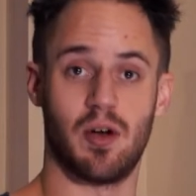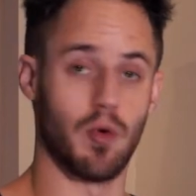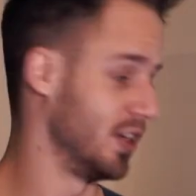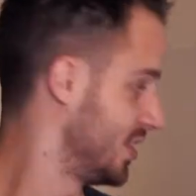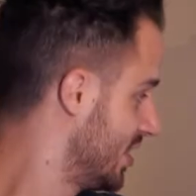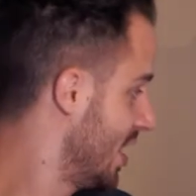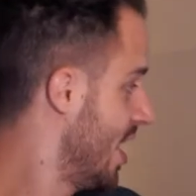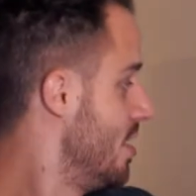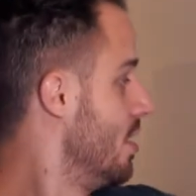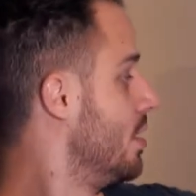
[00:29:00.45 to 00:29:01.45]
where
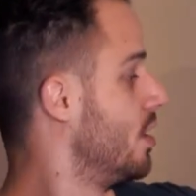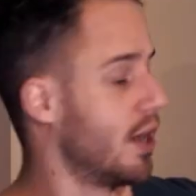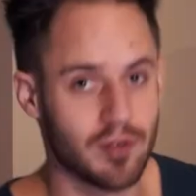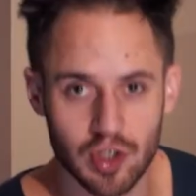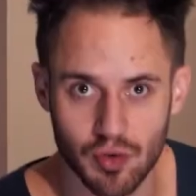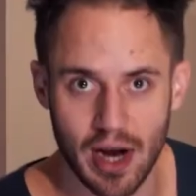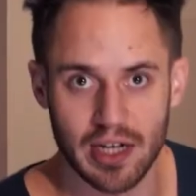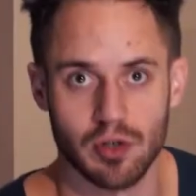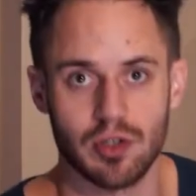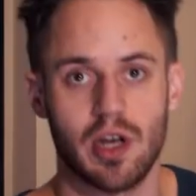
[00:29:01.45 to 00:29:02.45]
instead of
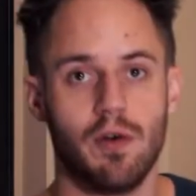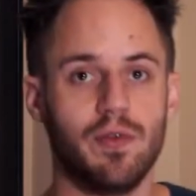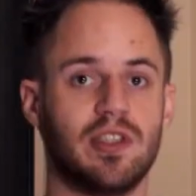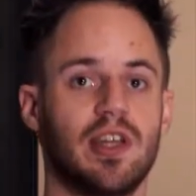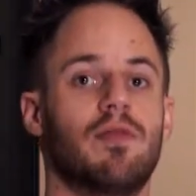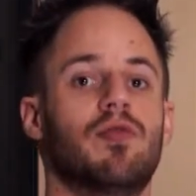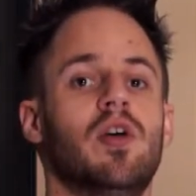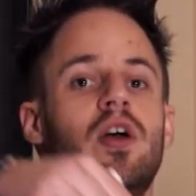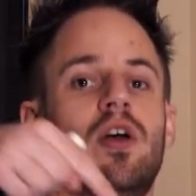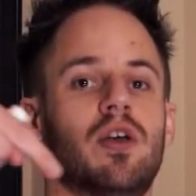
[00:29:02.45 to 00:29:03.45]
distracting yourself, instead of
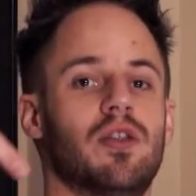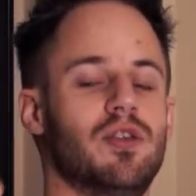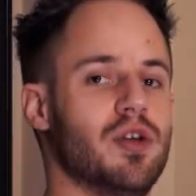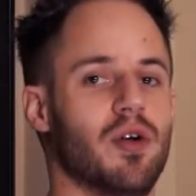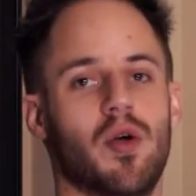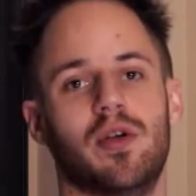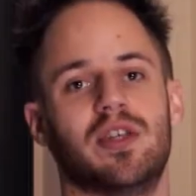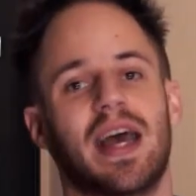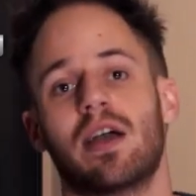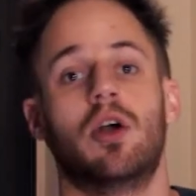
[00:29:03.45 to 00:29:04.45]
going to
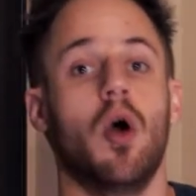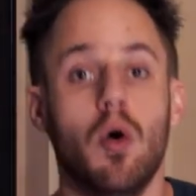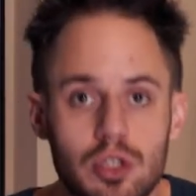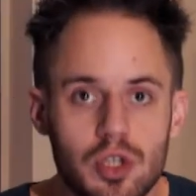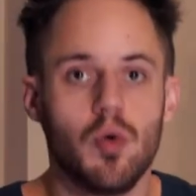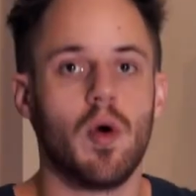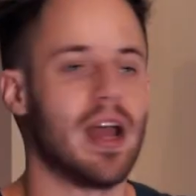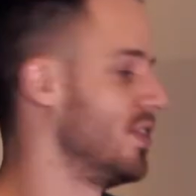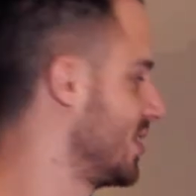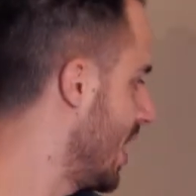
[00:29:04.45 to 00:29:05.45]
that go-to way
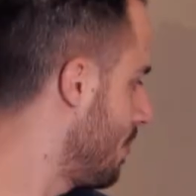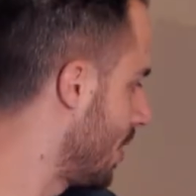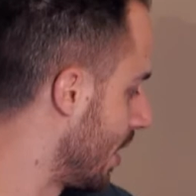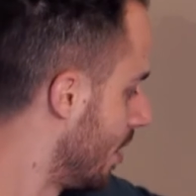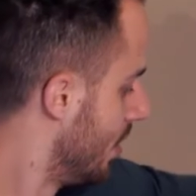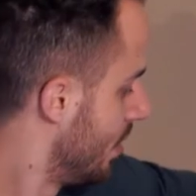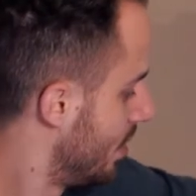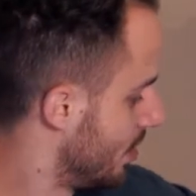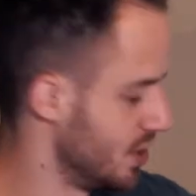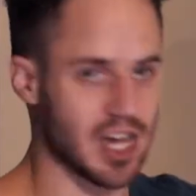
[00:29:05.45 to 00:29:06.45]
of escaping,
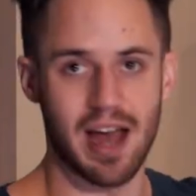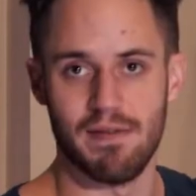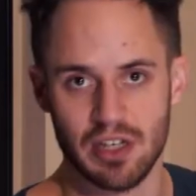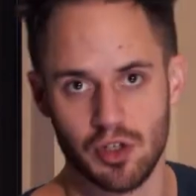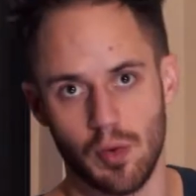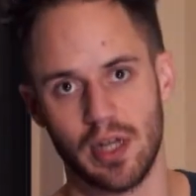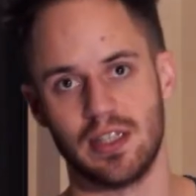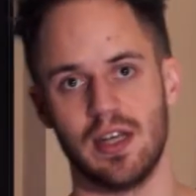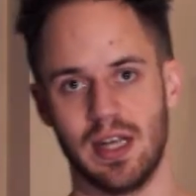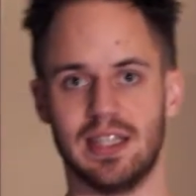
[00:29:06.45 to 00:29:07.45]
dive into it
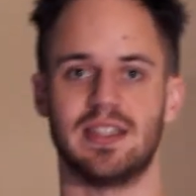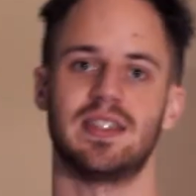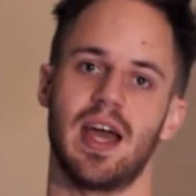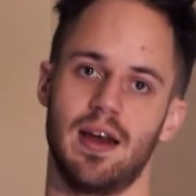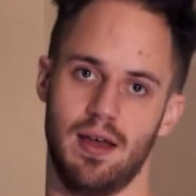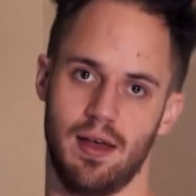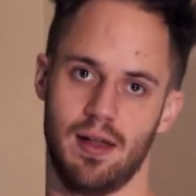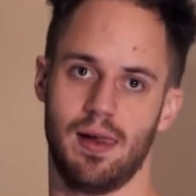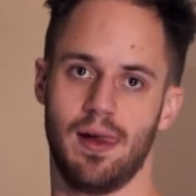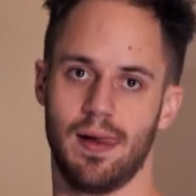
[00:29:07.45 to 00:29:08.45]
instead.
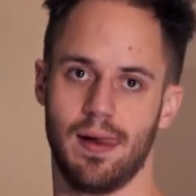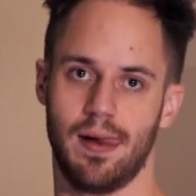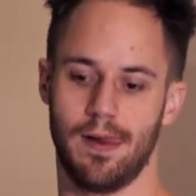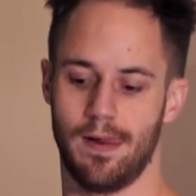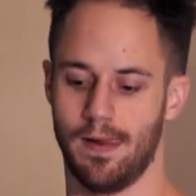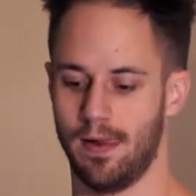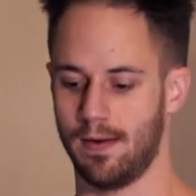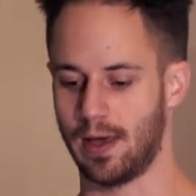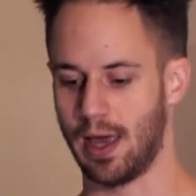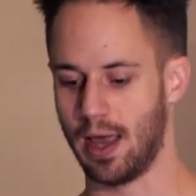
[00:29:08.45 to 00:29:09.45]

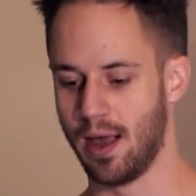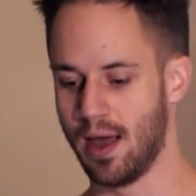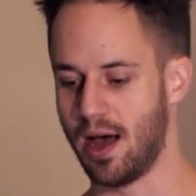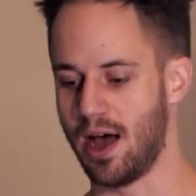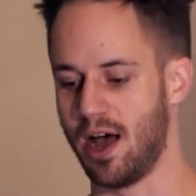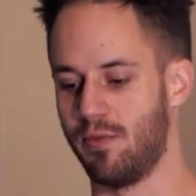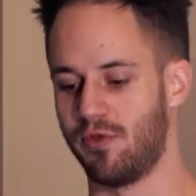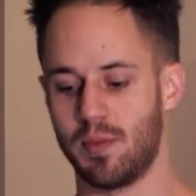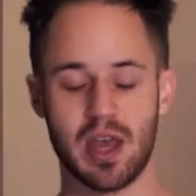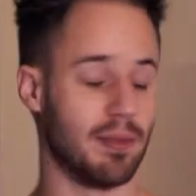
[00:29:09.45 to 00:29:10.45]
Okay, for
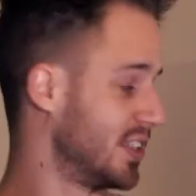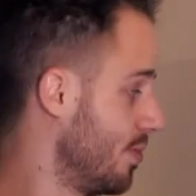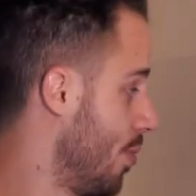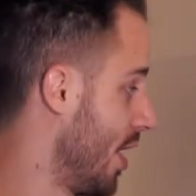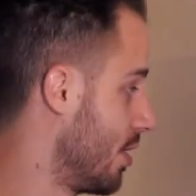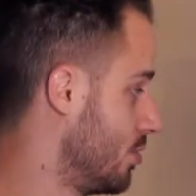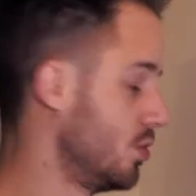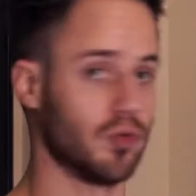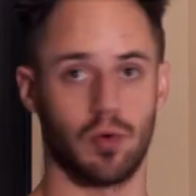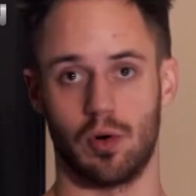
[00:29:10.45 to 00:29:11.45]
me, I mean, some of my
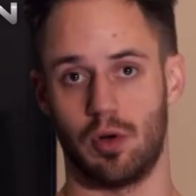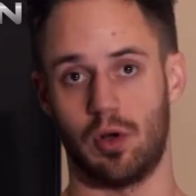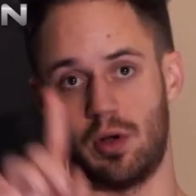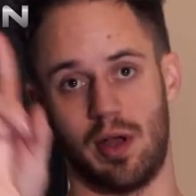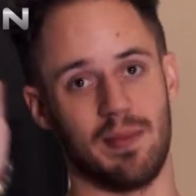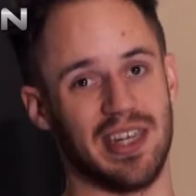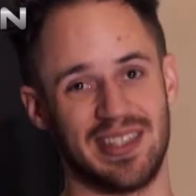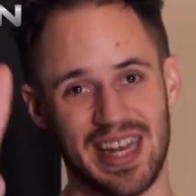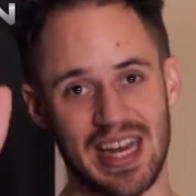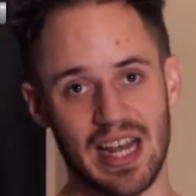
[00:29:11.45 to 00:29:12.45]
go-tos is
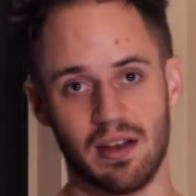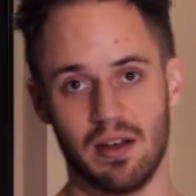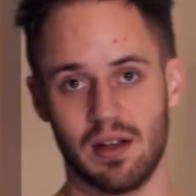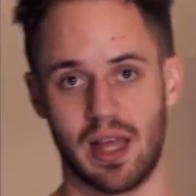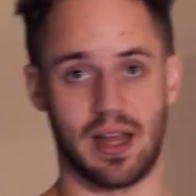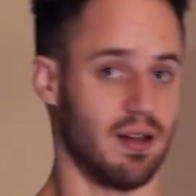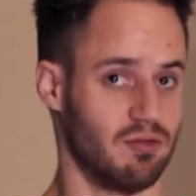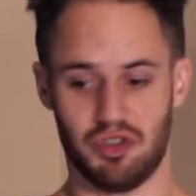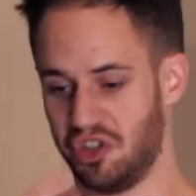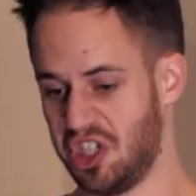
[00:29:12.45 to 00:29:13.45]
eating, like
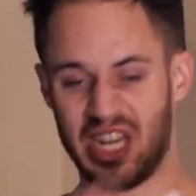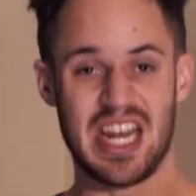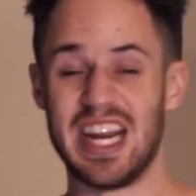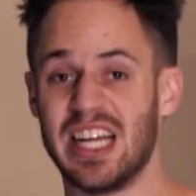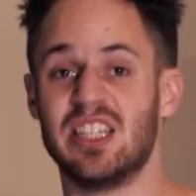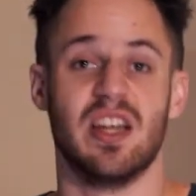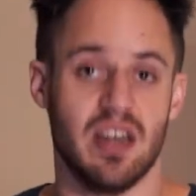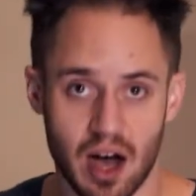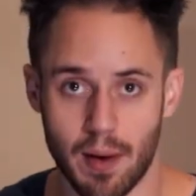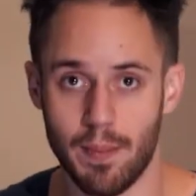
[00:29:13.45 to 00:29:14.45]
just eating to
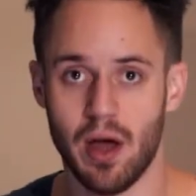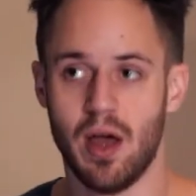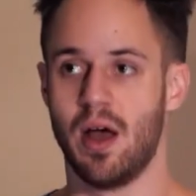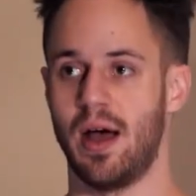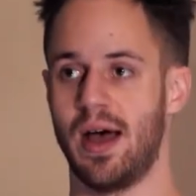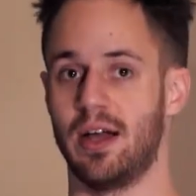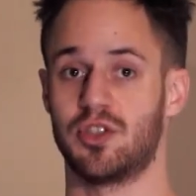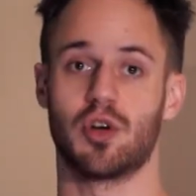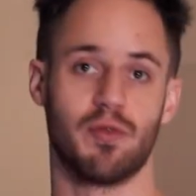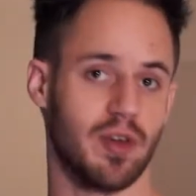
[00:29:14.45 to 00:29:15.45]
numb,
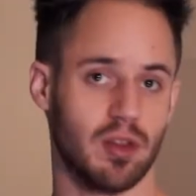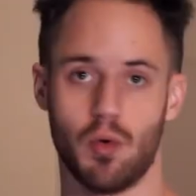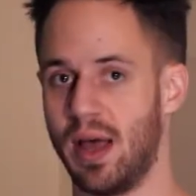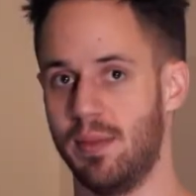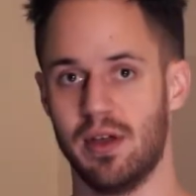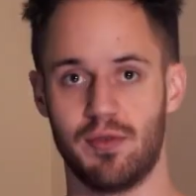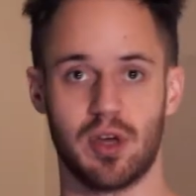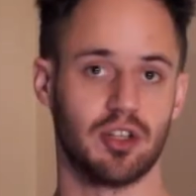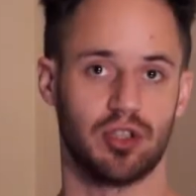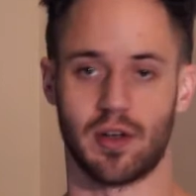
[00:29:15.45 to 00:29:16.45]
surfing the web. If you
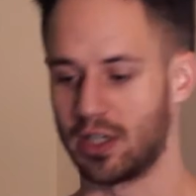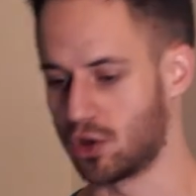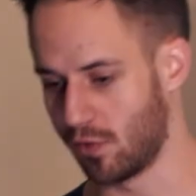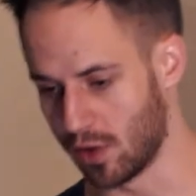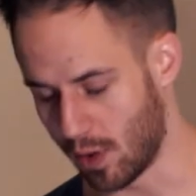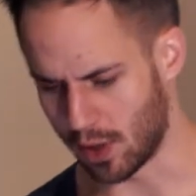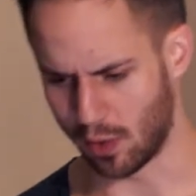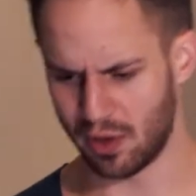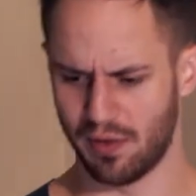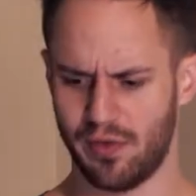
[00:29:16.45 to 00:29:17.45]
catch yourself like surfing the web, you're like,
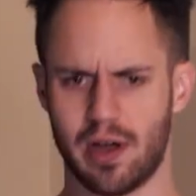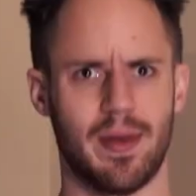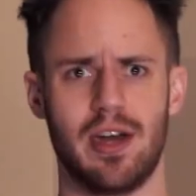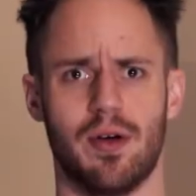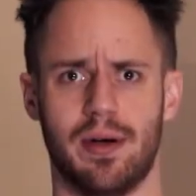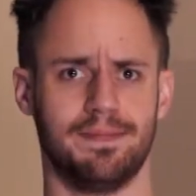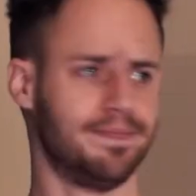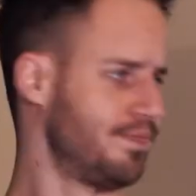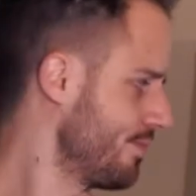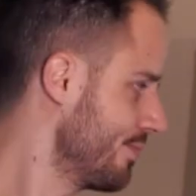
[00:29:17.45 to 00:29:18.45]
what the fuck am I doing?
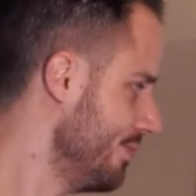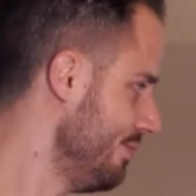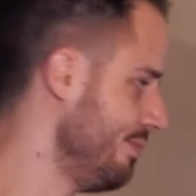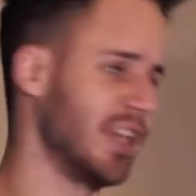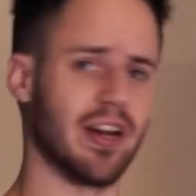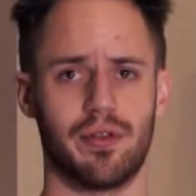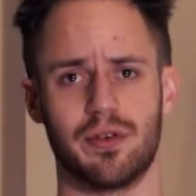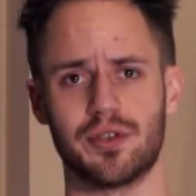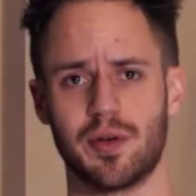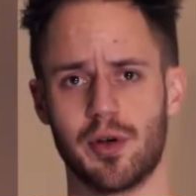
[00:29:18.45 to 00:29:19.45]
You know,
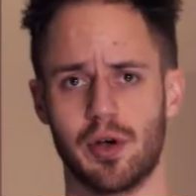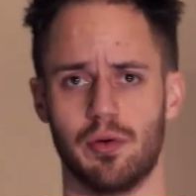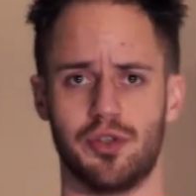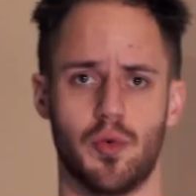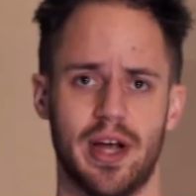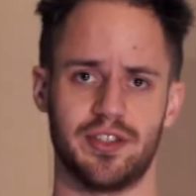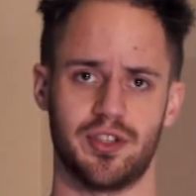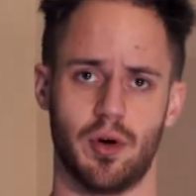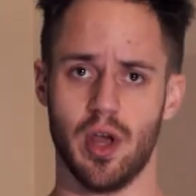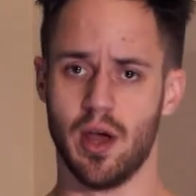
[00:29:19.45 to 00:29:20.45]
those are some of your go-to ways.
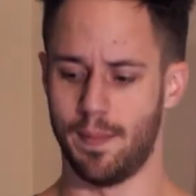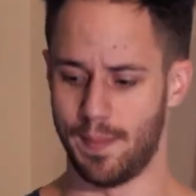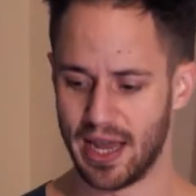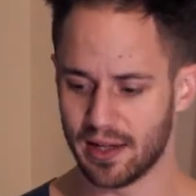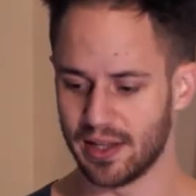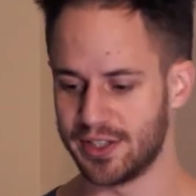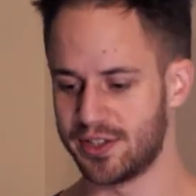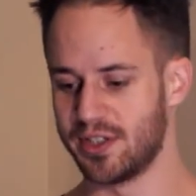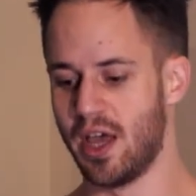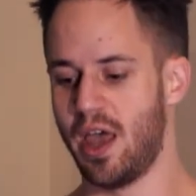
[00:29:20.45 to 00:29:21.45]
So make a
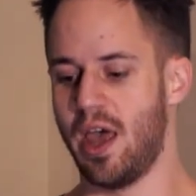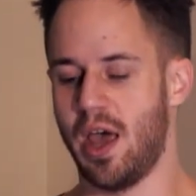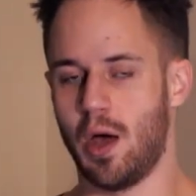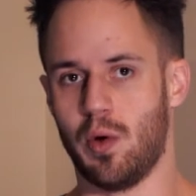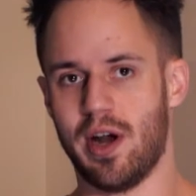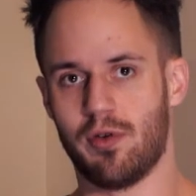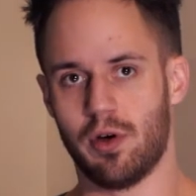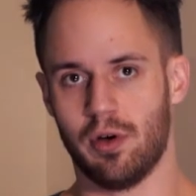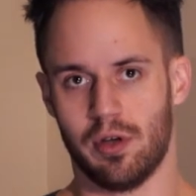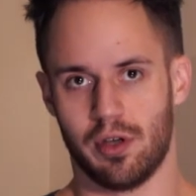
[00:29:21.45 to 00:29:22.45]
list, and
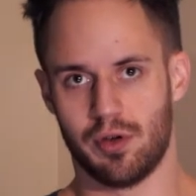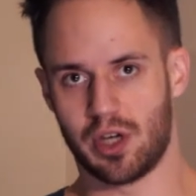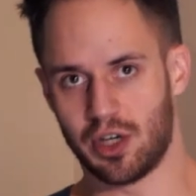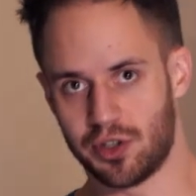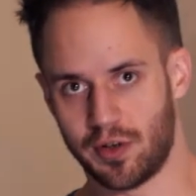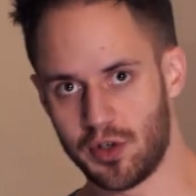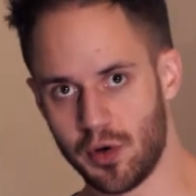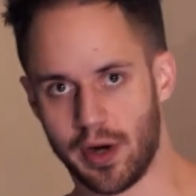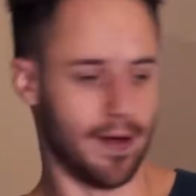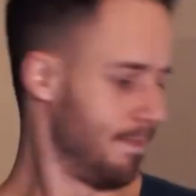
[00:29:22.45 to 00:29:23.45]
whenever you catch yourself
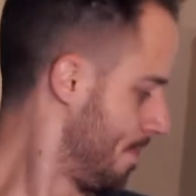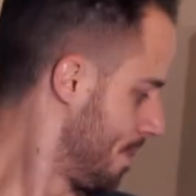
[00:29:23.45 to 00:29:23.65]
doing it,